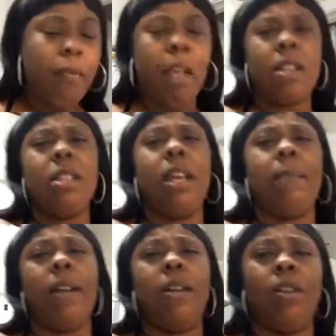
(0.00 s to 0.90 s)
I just take them
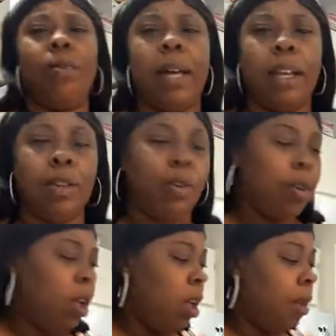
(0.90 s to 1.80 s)
out a little by little,
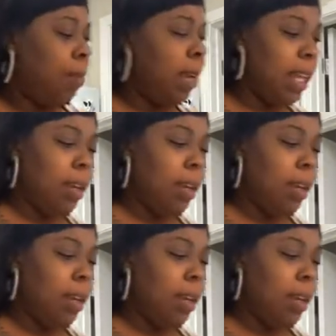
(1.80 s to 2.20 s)
plate